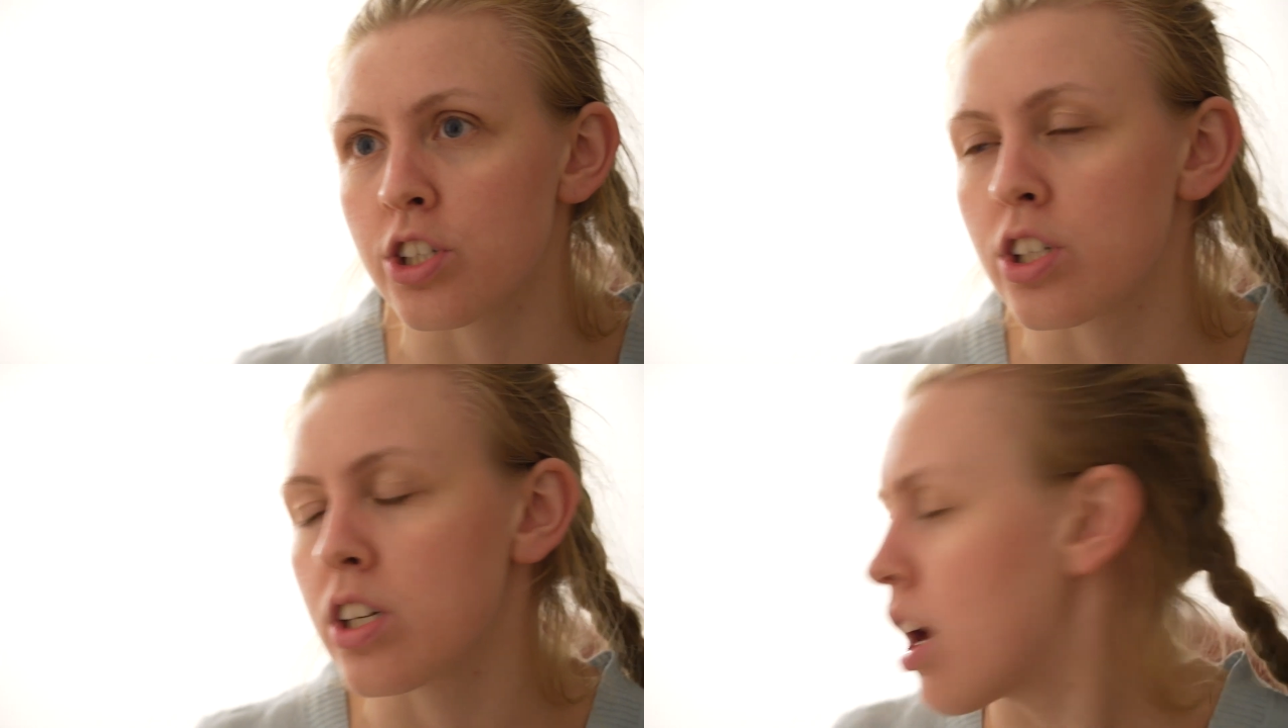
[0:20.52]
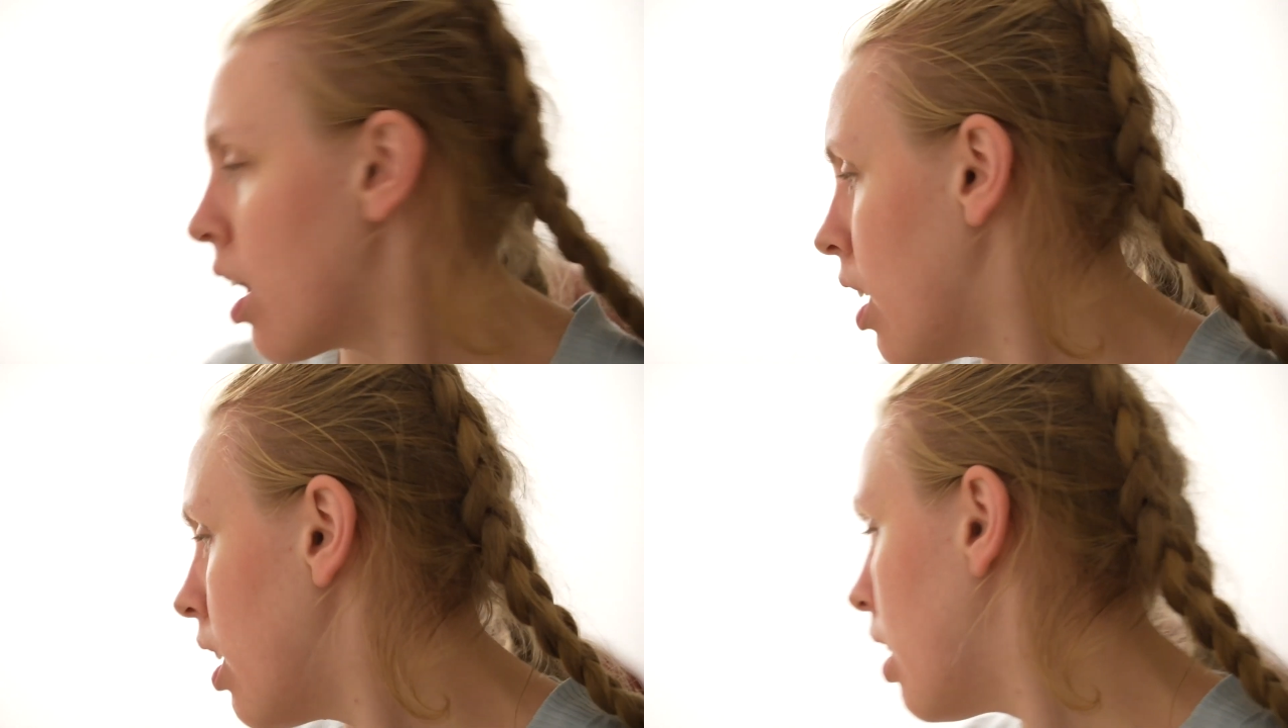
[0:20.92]
work with
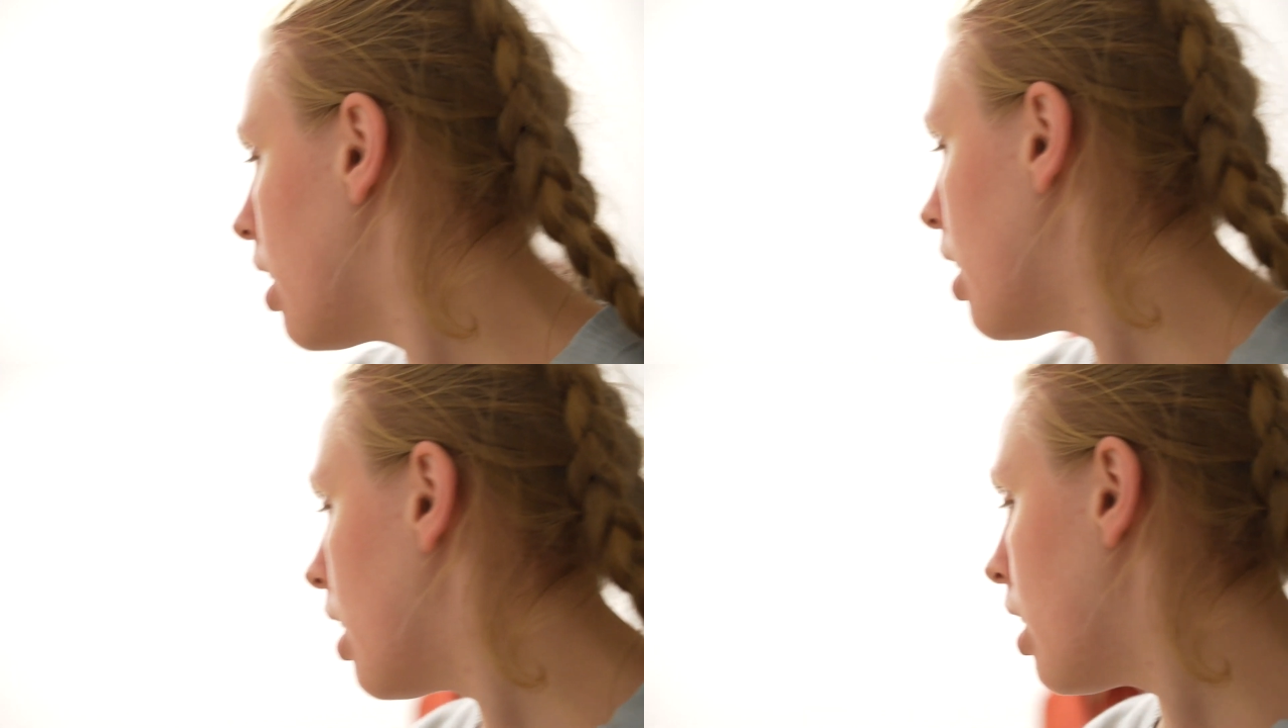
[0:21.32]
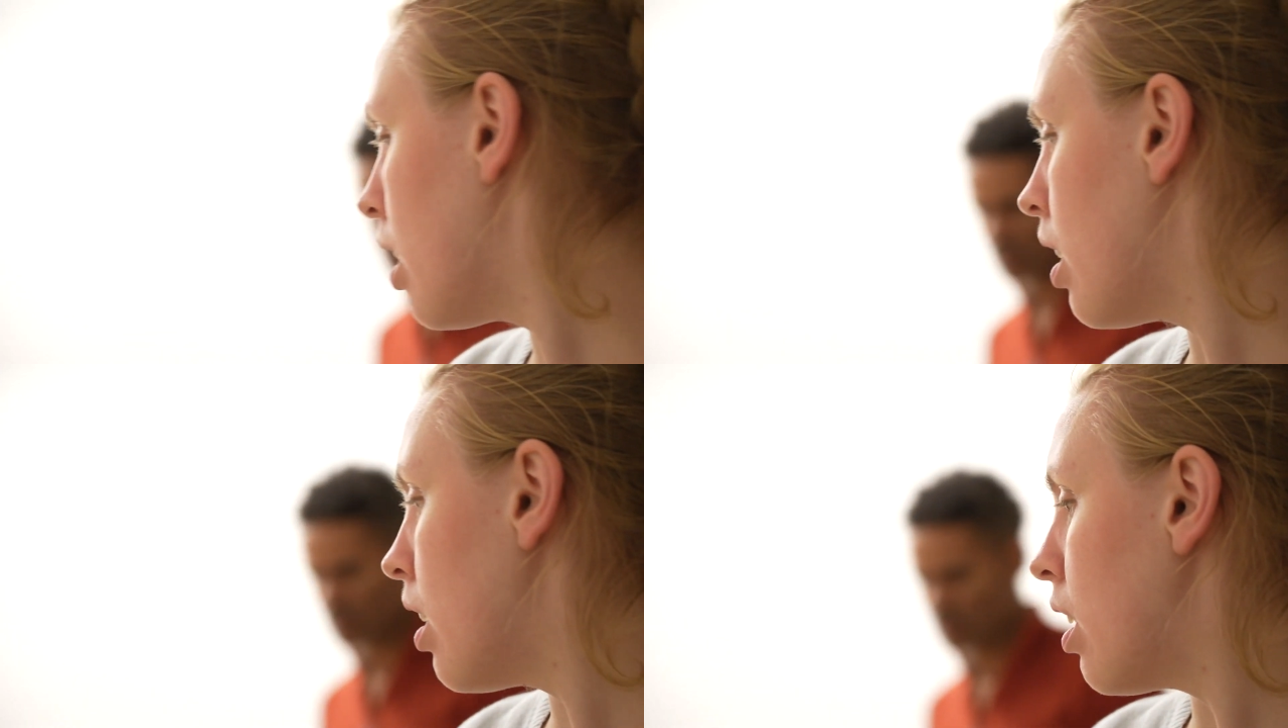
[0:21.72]
our director,
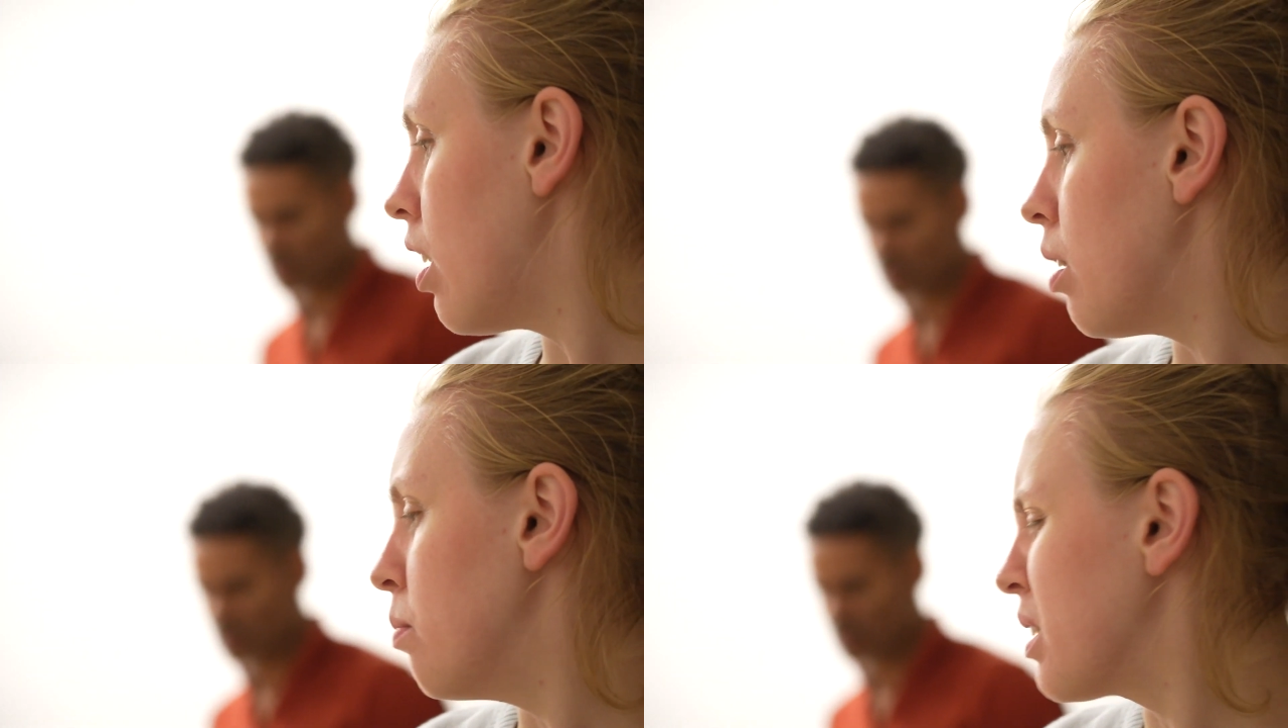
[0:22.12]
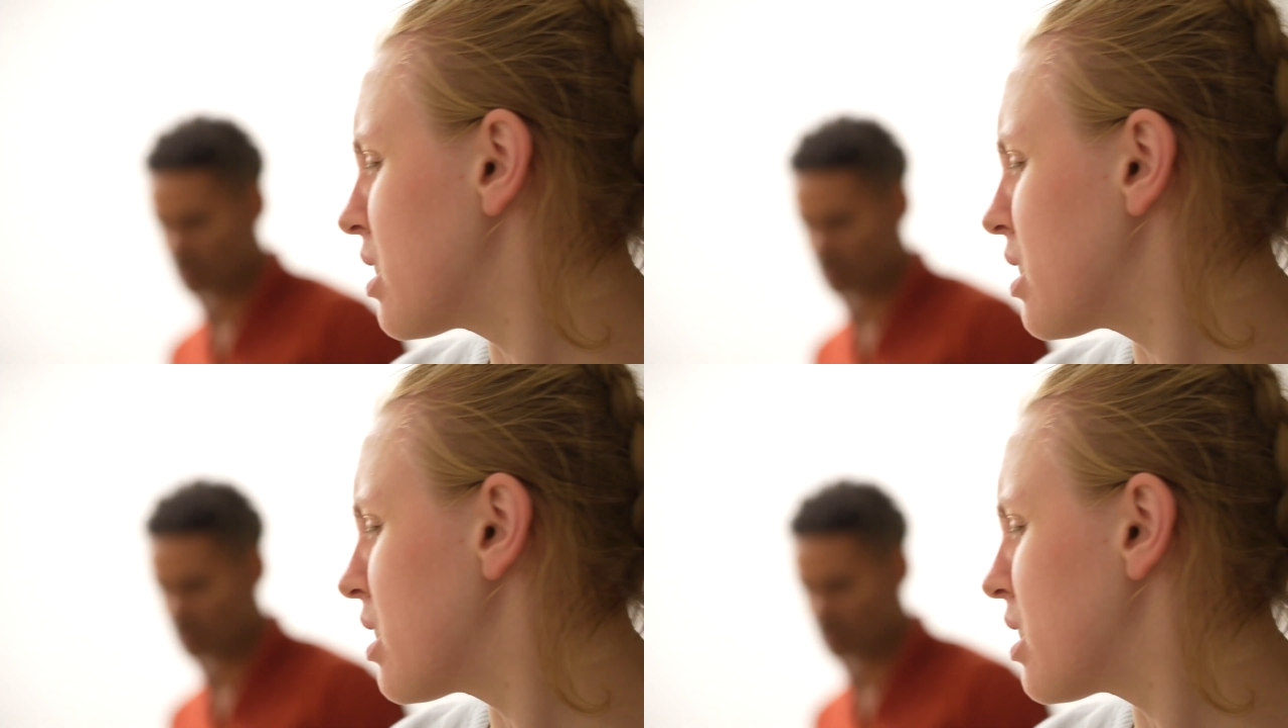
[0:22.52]
Don.